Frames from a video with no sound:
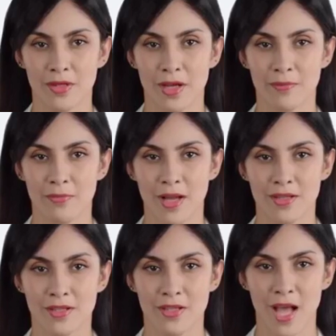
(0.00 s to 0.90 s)

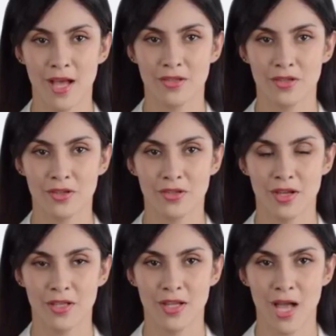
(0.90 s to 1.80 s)
Embrace the chance to
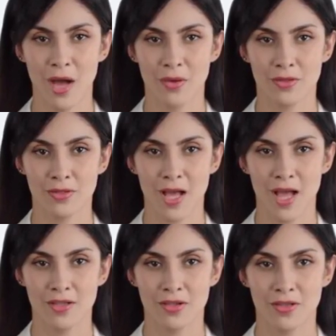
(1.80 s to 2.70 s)
study now,
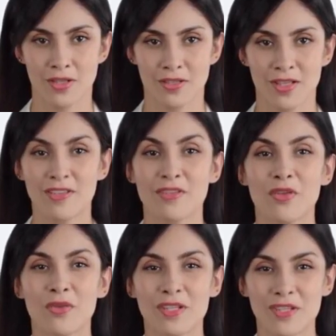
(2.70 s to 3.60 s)
as your success
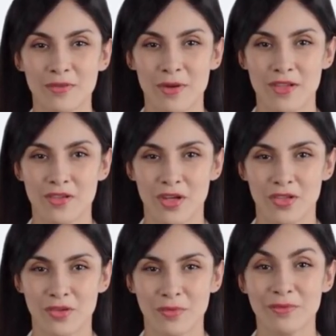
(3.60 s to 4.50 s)
solely depends
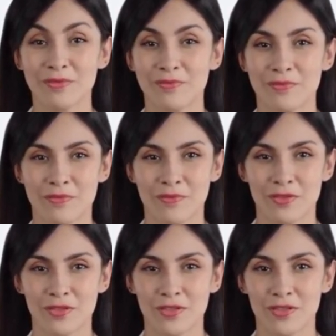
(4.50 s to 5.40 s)
on you.
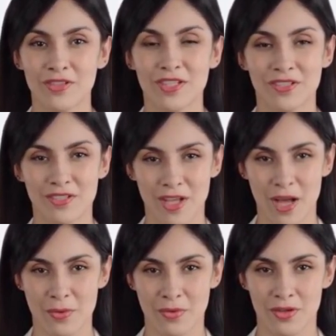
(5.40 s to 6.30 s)
Seize the
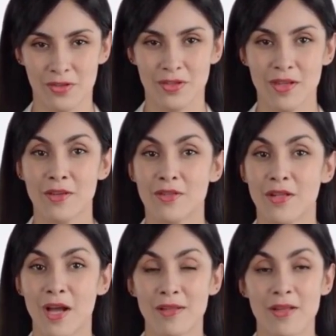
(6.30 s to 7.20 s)
opportunity,
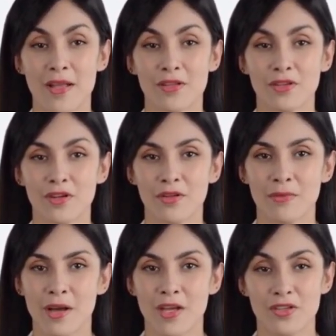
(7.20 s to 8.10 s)
and let your
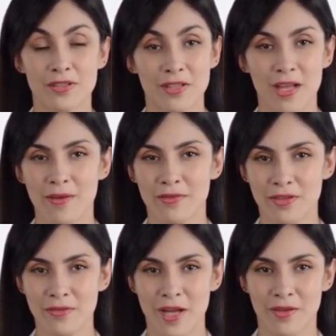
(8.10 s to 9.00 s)
determination and
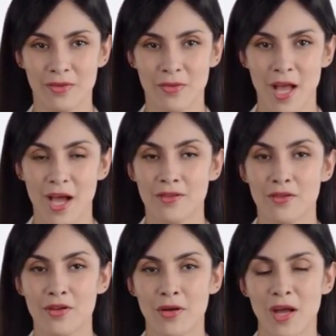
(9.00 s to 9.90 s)
effort pave the
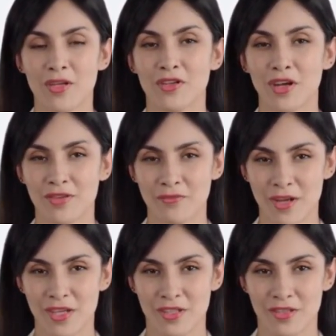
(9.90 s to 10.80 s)
path to knowledge and
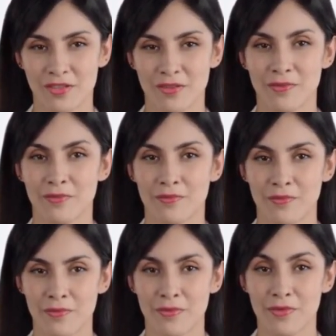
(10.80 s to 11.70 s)
greatness.
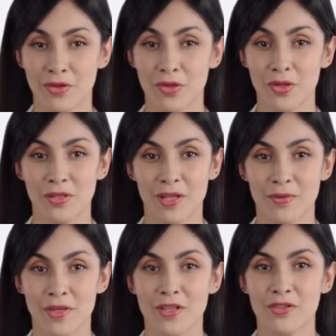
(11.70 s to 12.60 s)

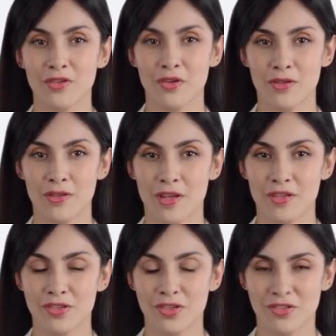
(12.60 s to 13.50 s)
Remember, do the
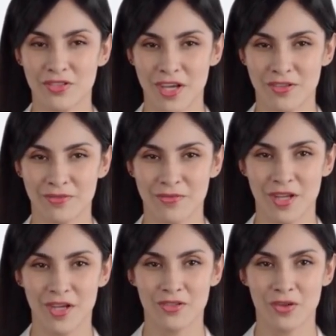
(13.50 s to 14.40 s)
things to yourself
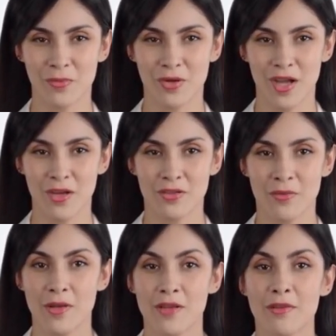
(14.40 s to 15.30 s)
because nobody
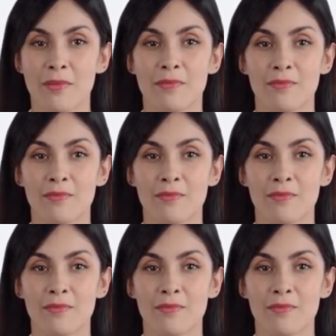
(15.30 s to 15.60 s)
else will.